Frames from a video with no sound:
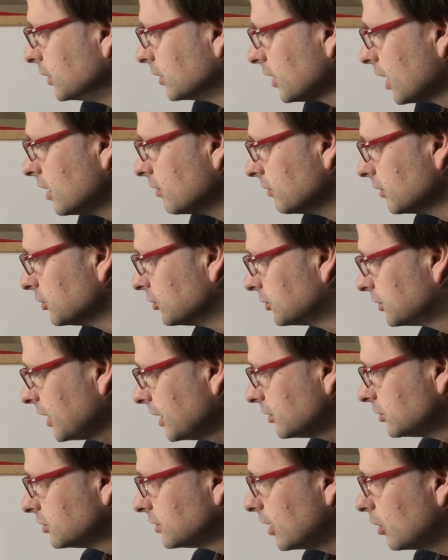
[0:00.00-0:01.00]
in kind of a
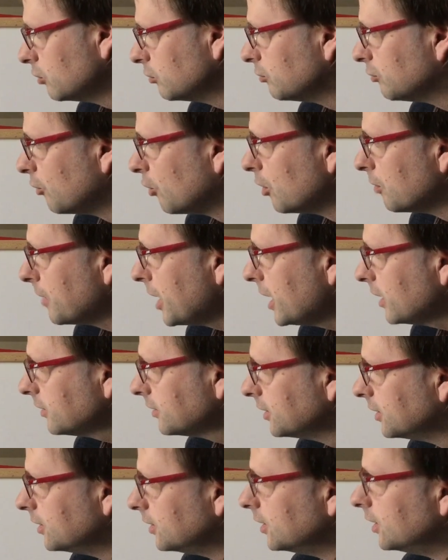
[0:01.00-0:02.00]
sketched out format.
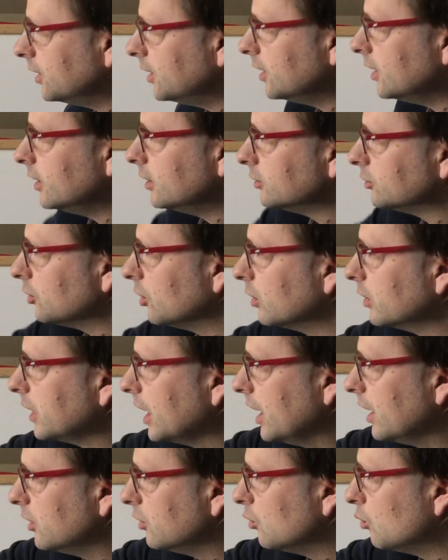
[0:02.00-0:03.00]
So
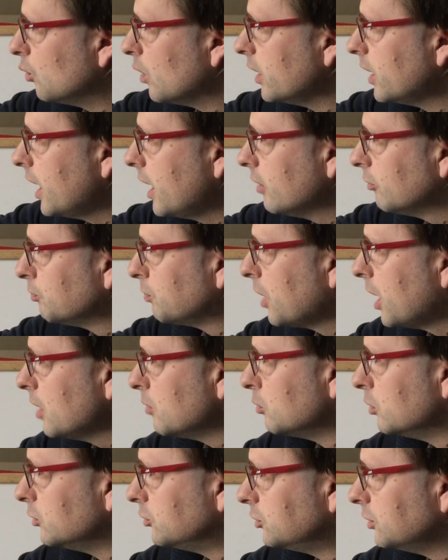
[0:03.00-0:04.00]
again, when f
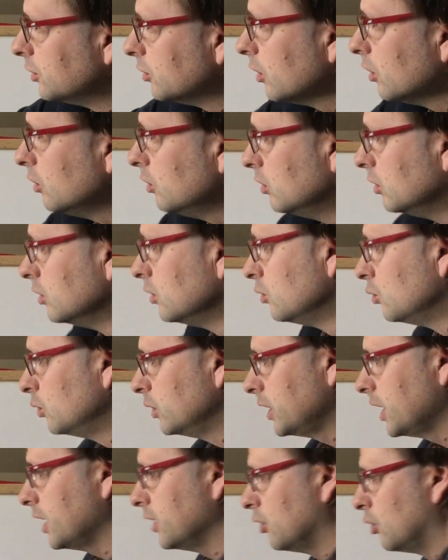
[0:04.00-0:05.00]
prime was 0,
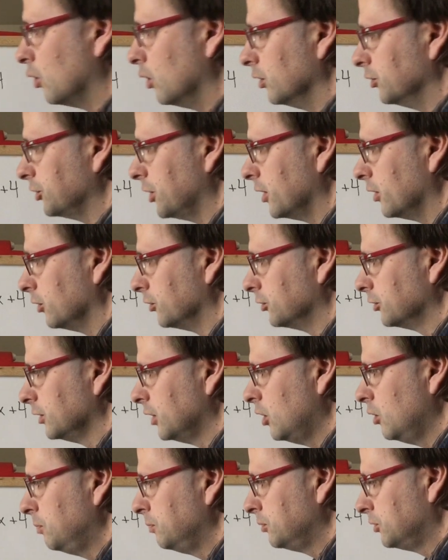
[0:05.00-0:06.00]
we had horizontal
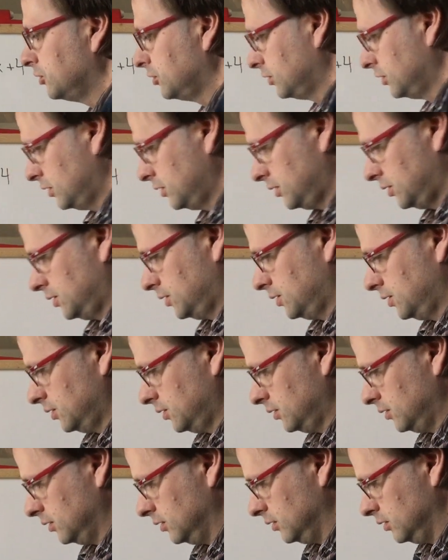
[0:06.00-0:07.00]
slopes.
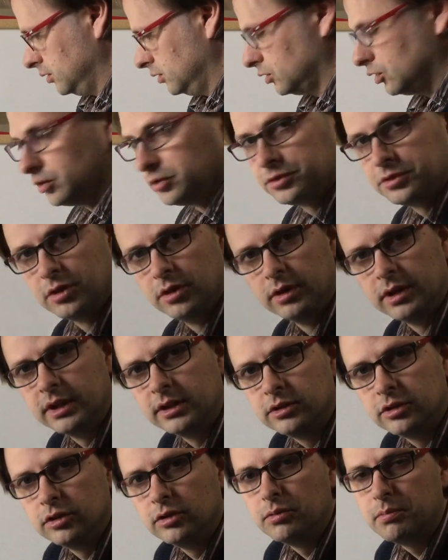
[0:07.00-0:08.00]
Those turned
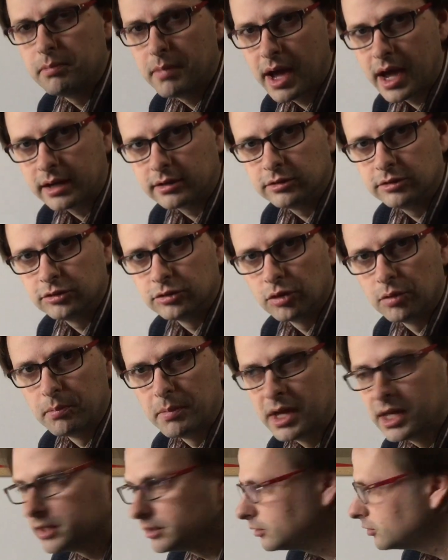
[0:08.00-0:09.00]
into maxes or
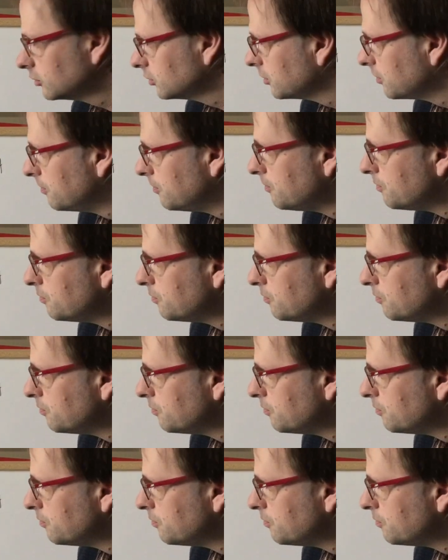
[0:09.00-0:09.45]
mins.